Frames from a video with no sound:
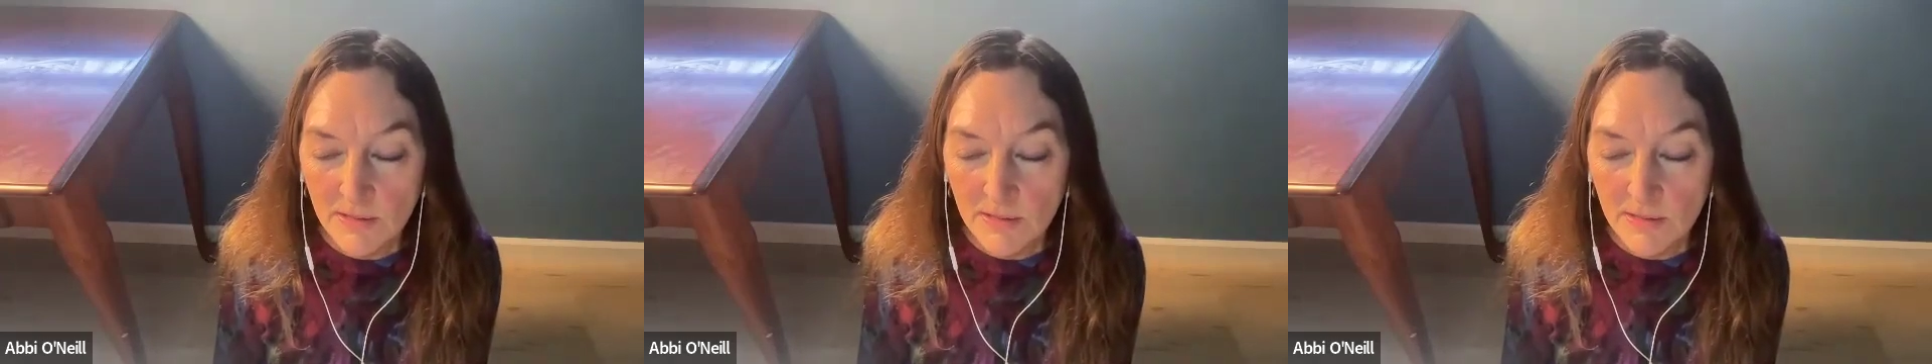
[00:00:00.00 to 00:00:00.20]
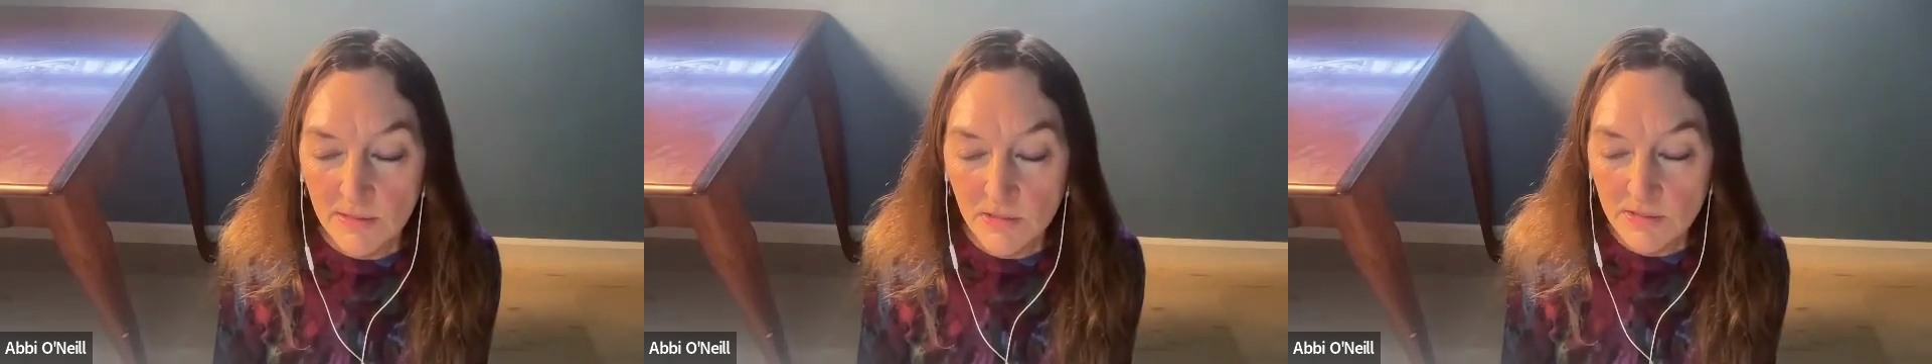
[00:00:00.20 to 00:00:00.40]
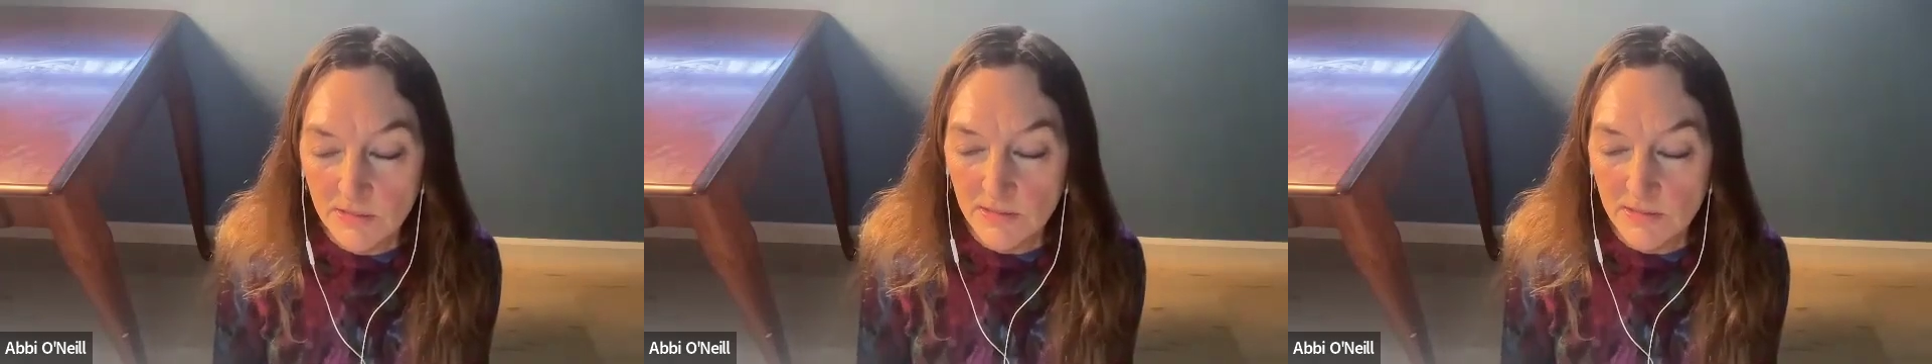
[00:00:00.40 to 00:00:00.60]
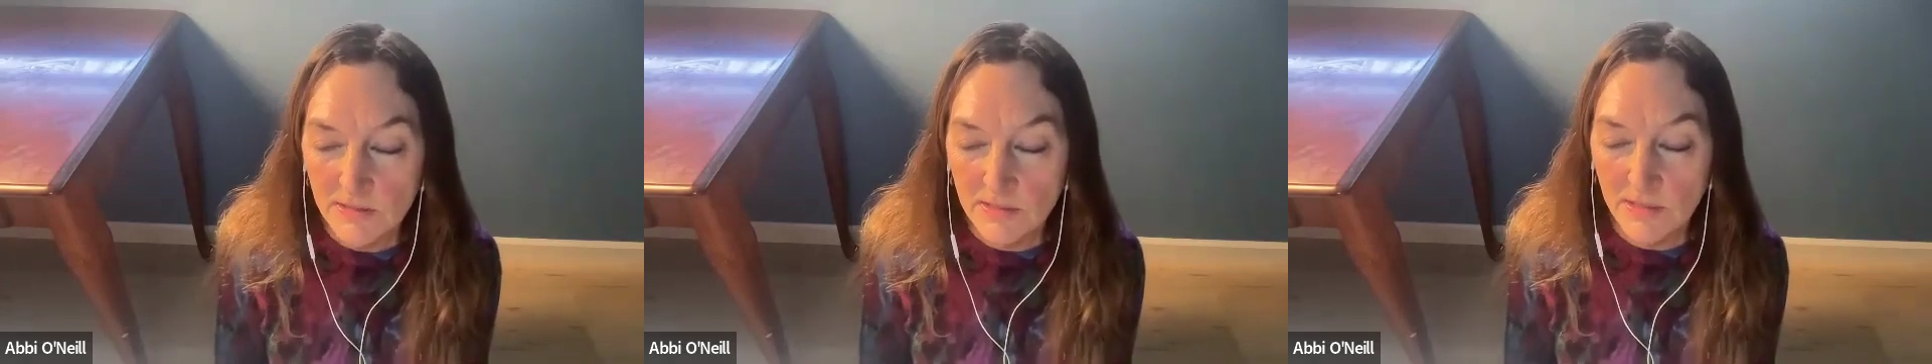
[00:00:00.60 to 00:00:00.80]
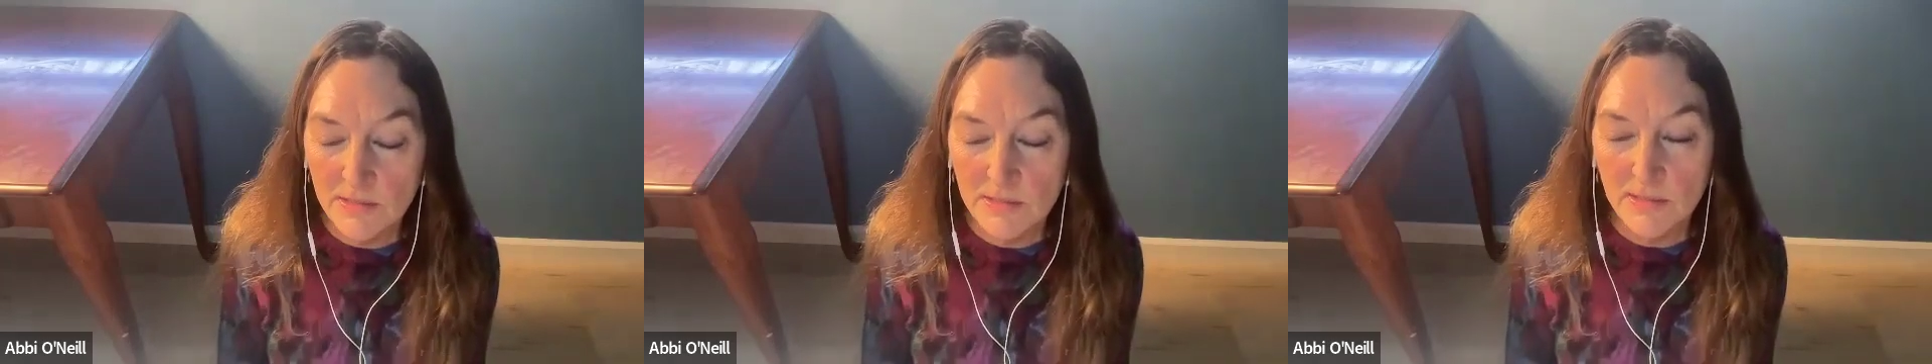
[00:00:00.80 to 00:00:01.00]
It's just
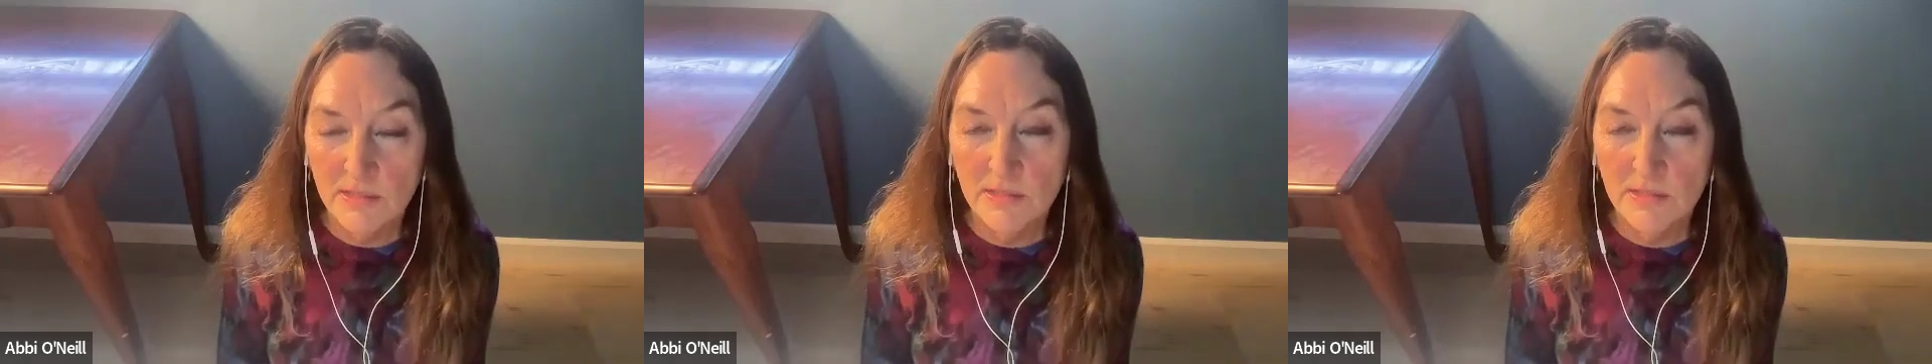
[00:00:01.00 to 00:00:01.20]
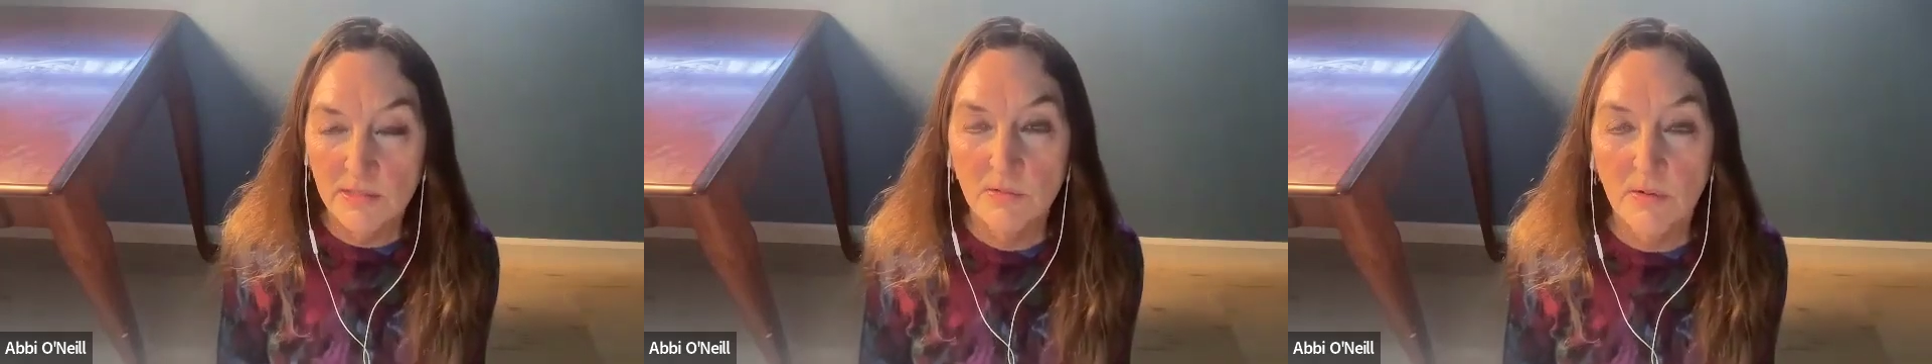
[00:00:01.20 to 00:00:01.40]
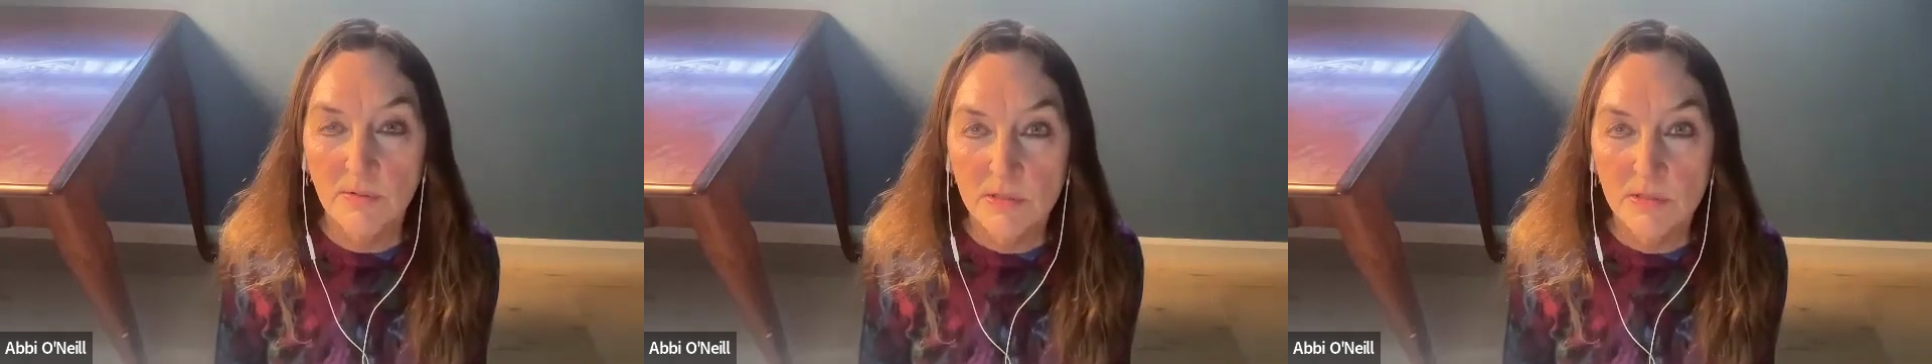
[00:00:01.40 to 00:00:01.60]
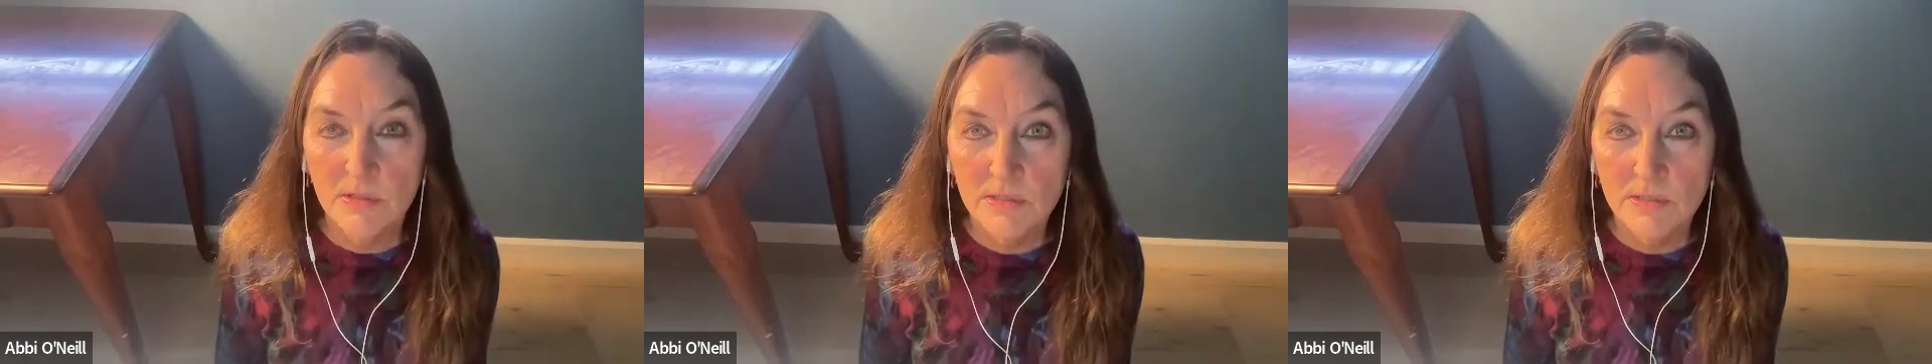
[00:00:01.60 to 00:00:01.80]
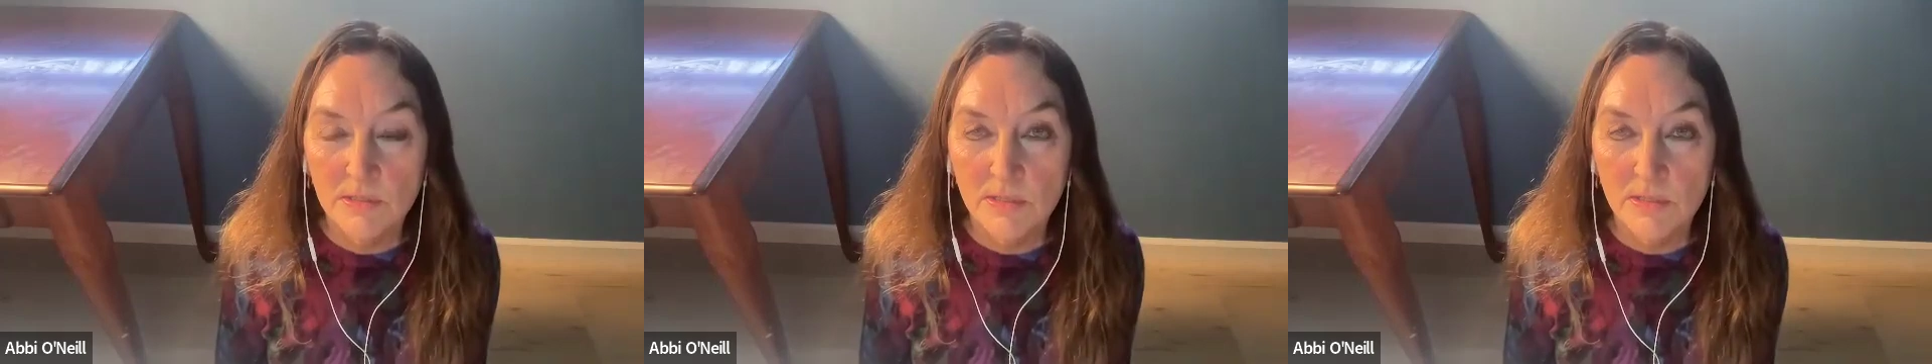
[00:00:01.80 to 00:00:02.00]
as easy as what we
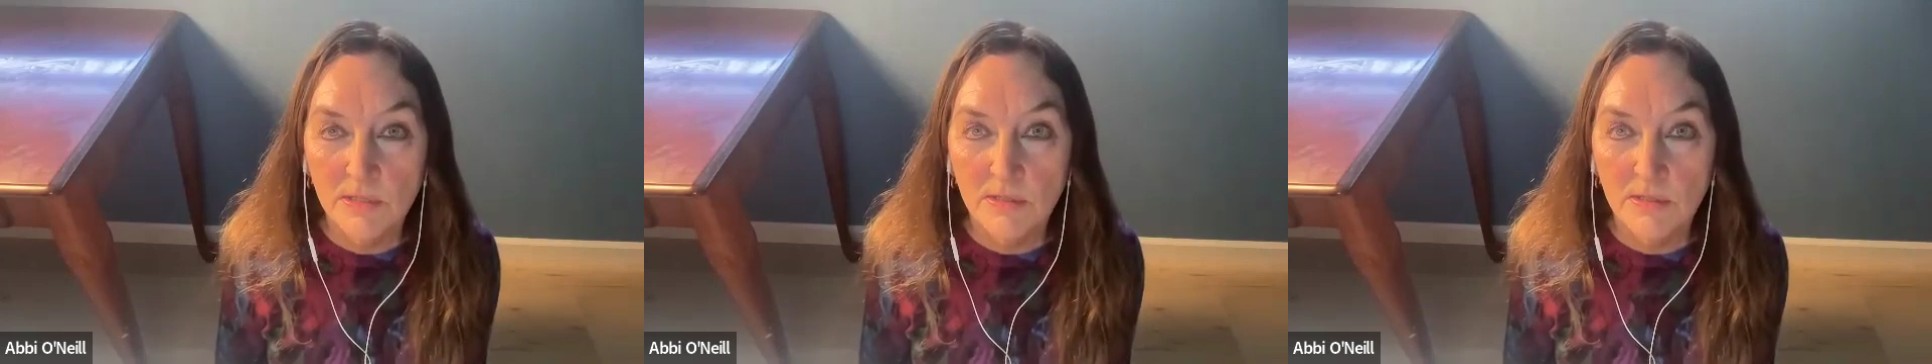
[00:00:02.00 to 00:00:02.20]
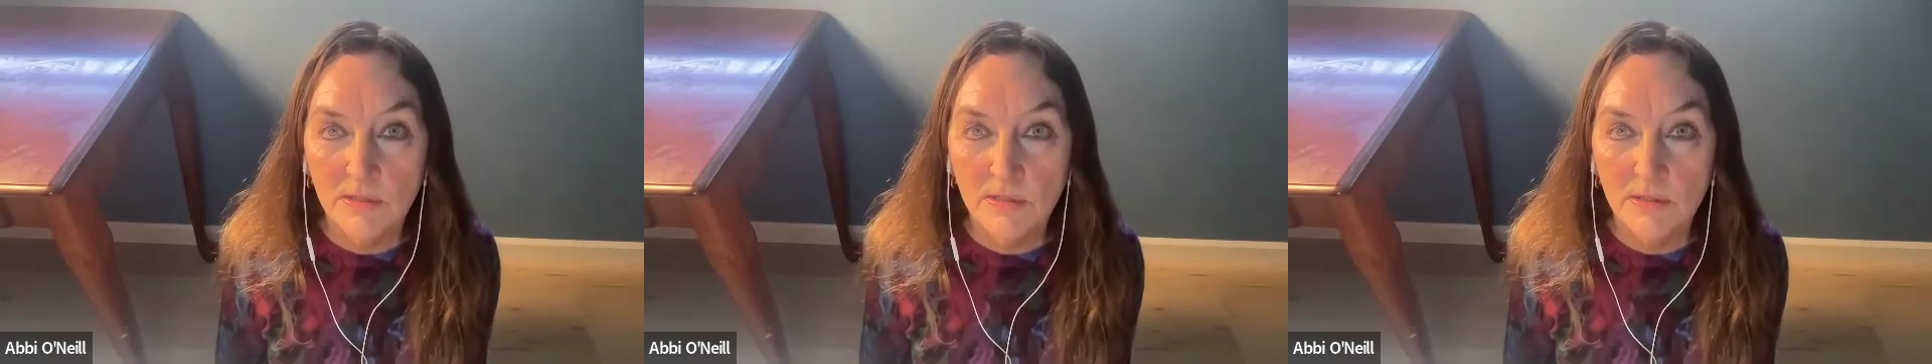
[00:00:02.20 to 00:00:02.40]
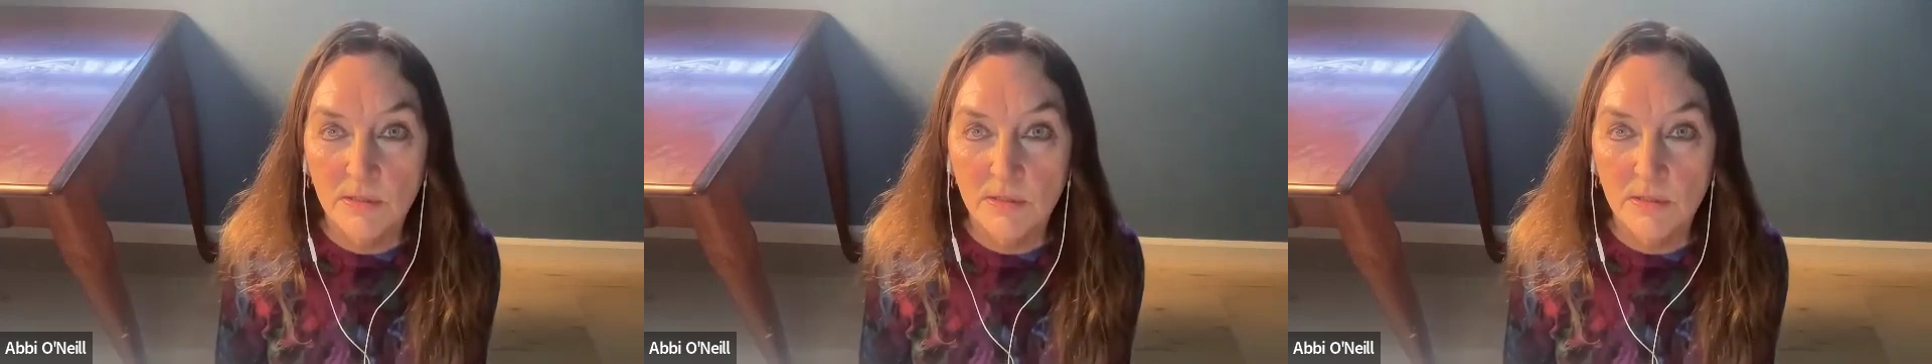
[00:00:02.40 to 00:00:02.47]
just did.